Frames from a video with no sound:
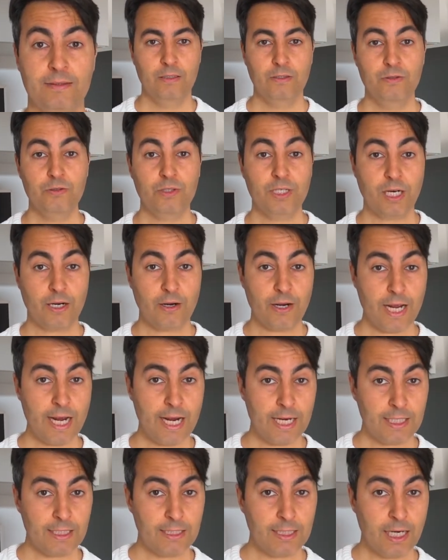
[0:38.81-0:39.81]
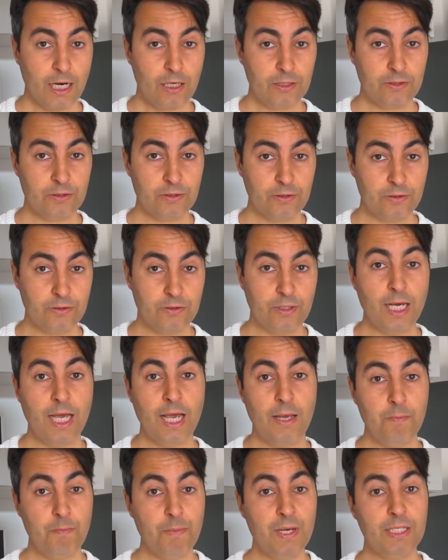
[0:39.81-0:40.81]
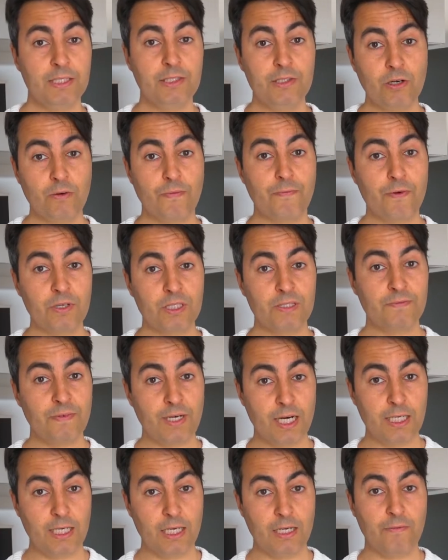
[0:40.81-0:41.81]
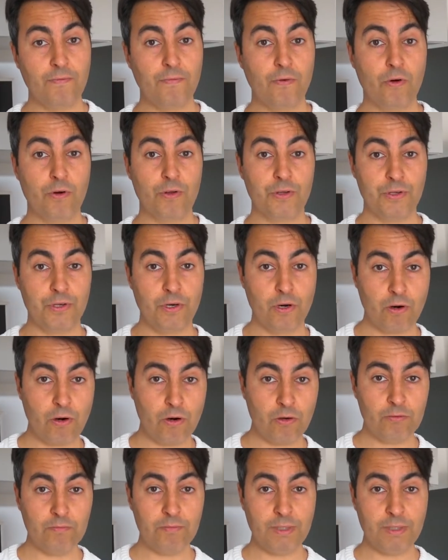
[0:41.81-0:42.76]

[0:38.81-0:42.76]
You can learn how to do and build your first funnel for your own